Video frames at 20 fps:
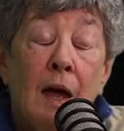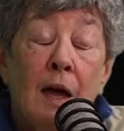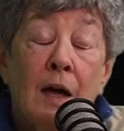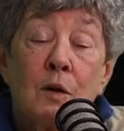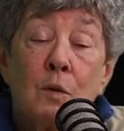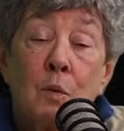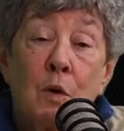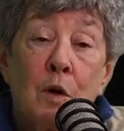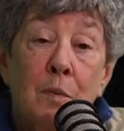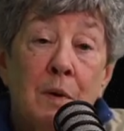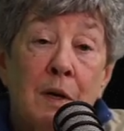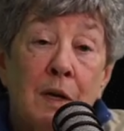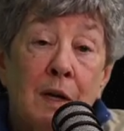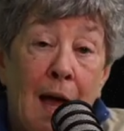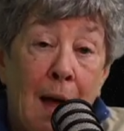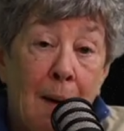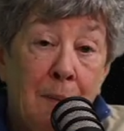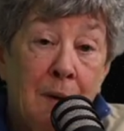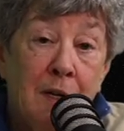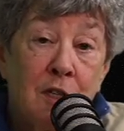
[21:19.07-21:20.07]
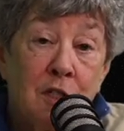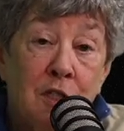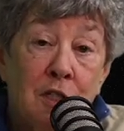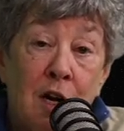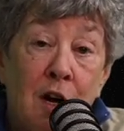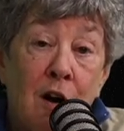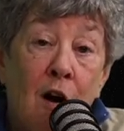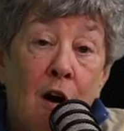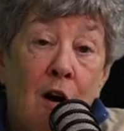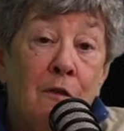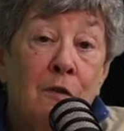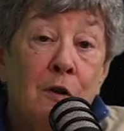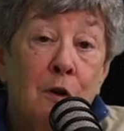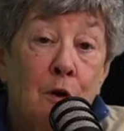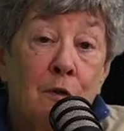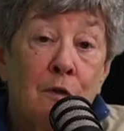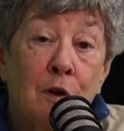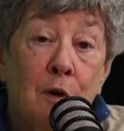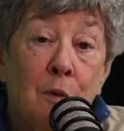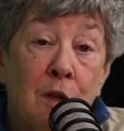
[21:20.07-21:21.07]
and we'll be happy to share our
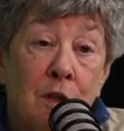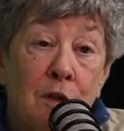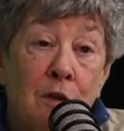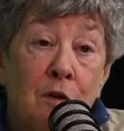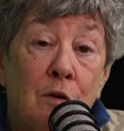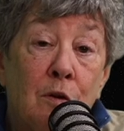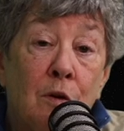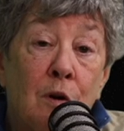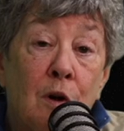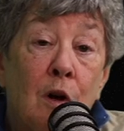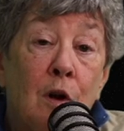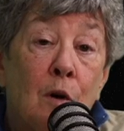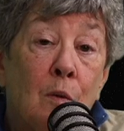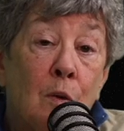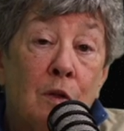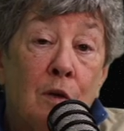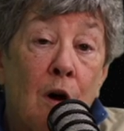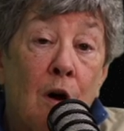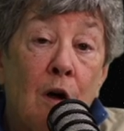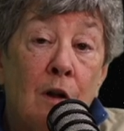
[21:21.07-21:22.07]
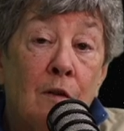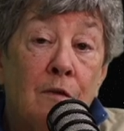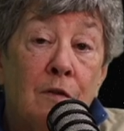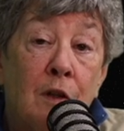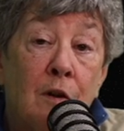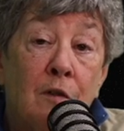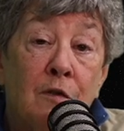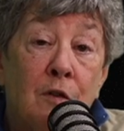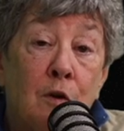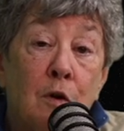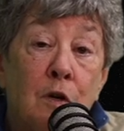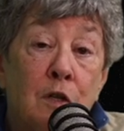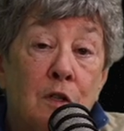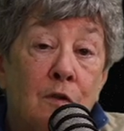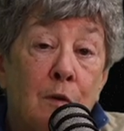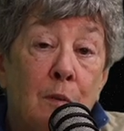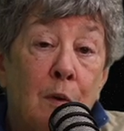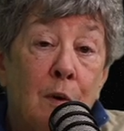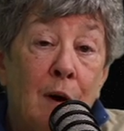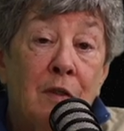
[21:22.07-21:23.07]
view of it with you, with all of the
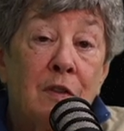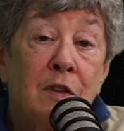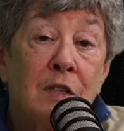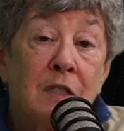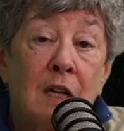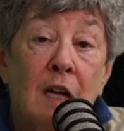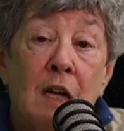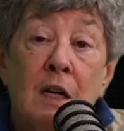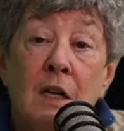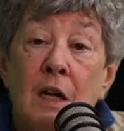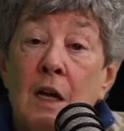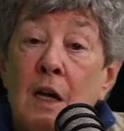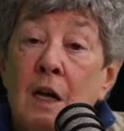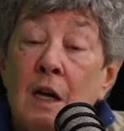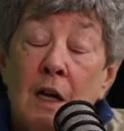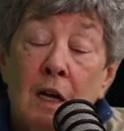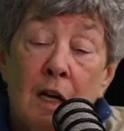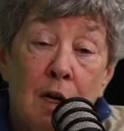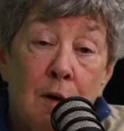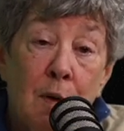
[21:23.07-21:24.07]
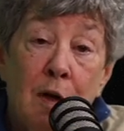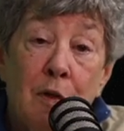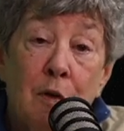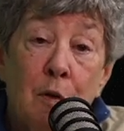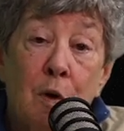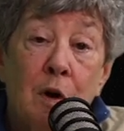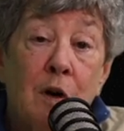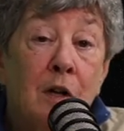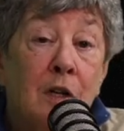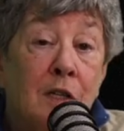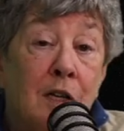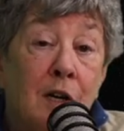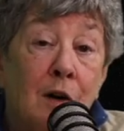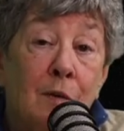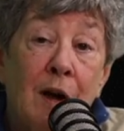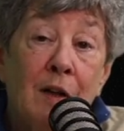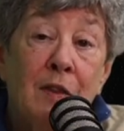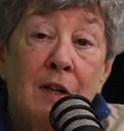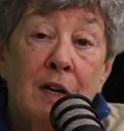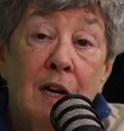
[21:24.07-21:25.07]
viewers from around the state and around the world and
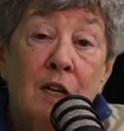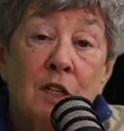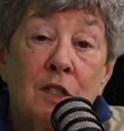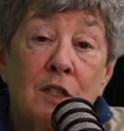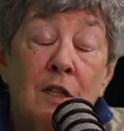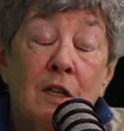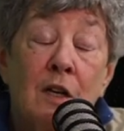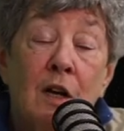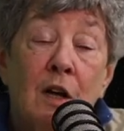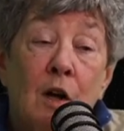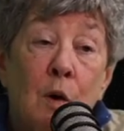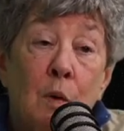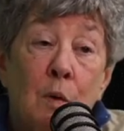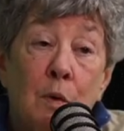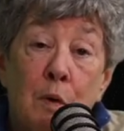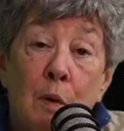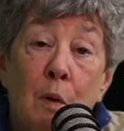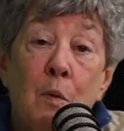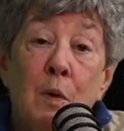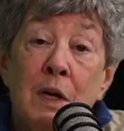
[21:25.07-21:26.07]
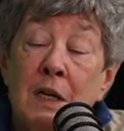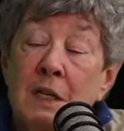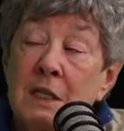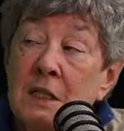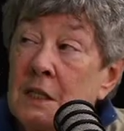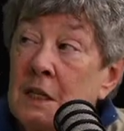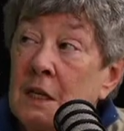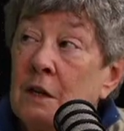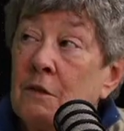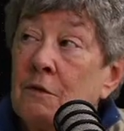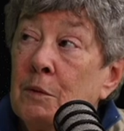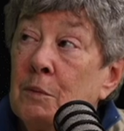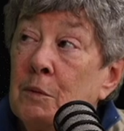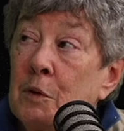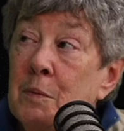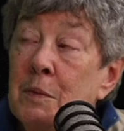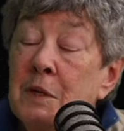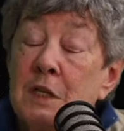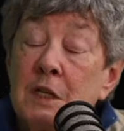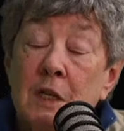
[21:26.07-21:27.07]
around the nation, with what we can see from
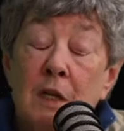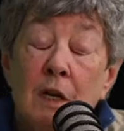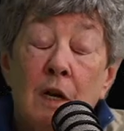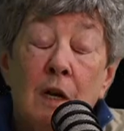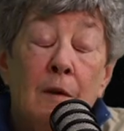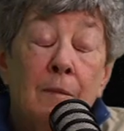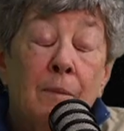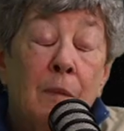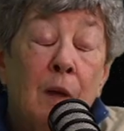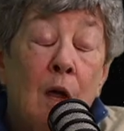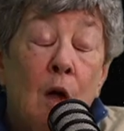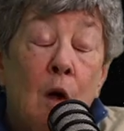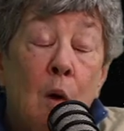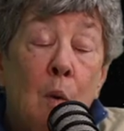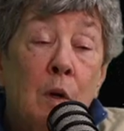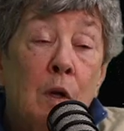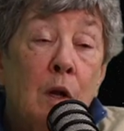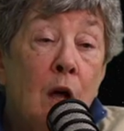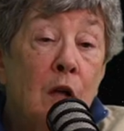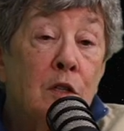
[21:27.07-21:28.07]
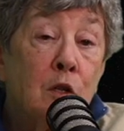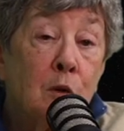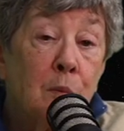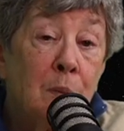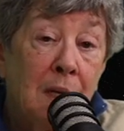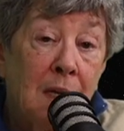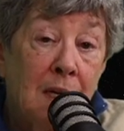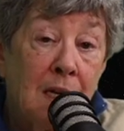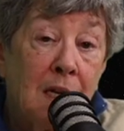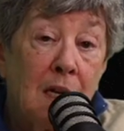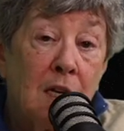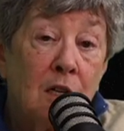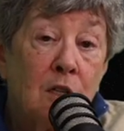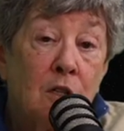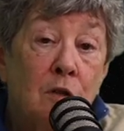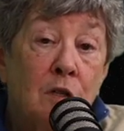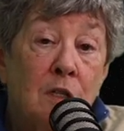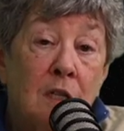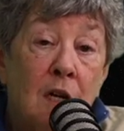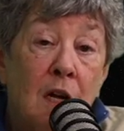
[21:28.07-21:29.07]
Bloomington. We'll also be linking
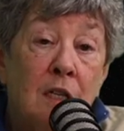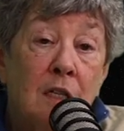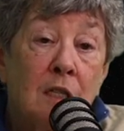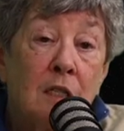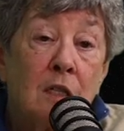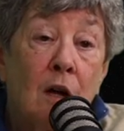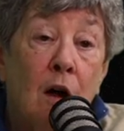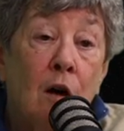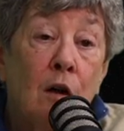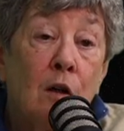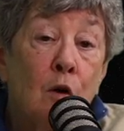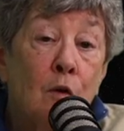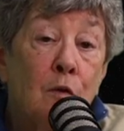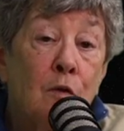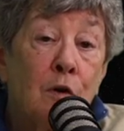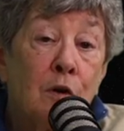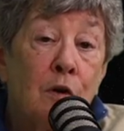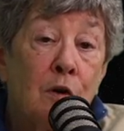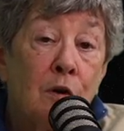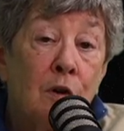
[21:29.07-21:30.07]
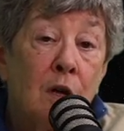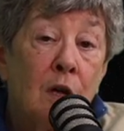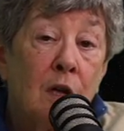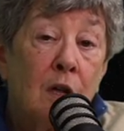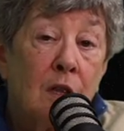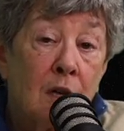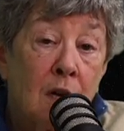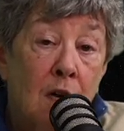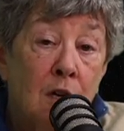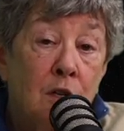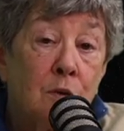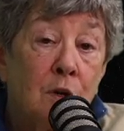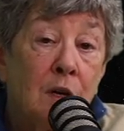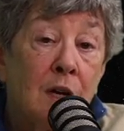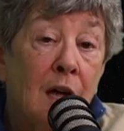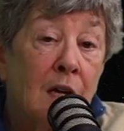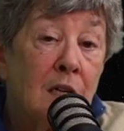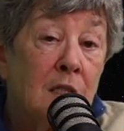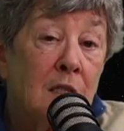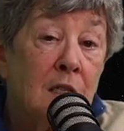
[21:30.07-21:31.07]
to sites all over the
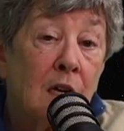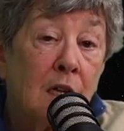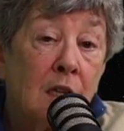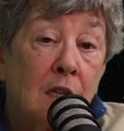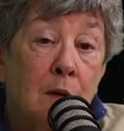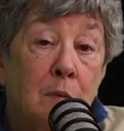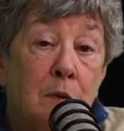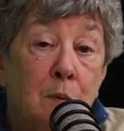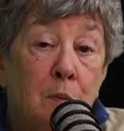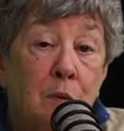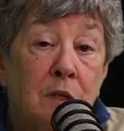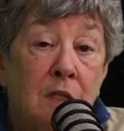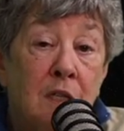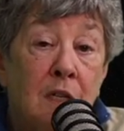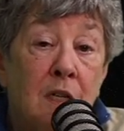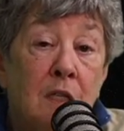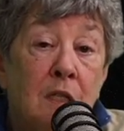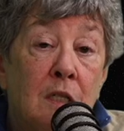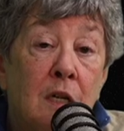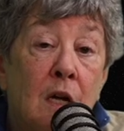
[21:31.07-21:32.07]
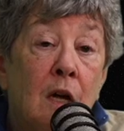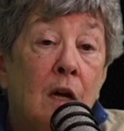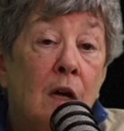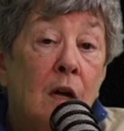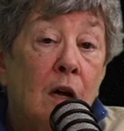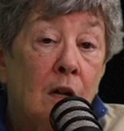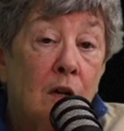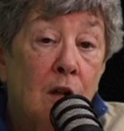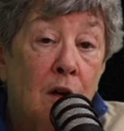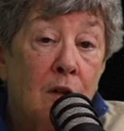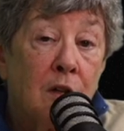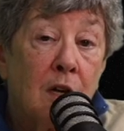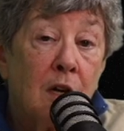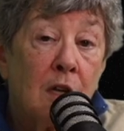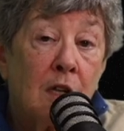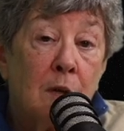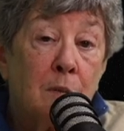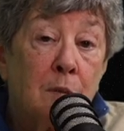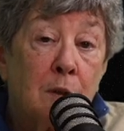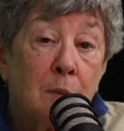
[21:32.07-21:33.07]
country as the eclipse proceeds along the
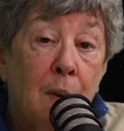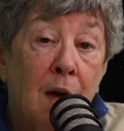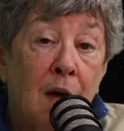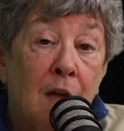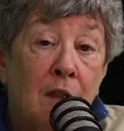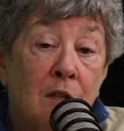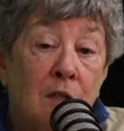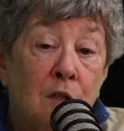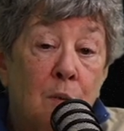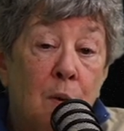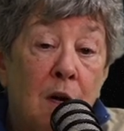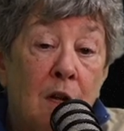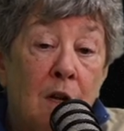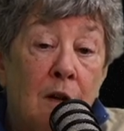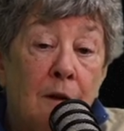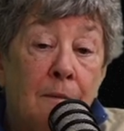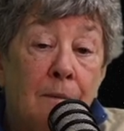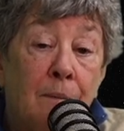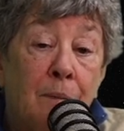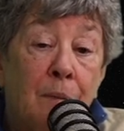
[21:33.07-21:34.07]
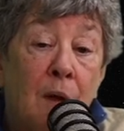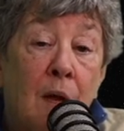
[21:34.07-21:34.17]
eclipse path as well.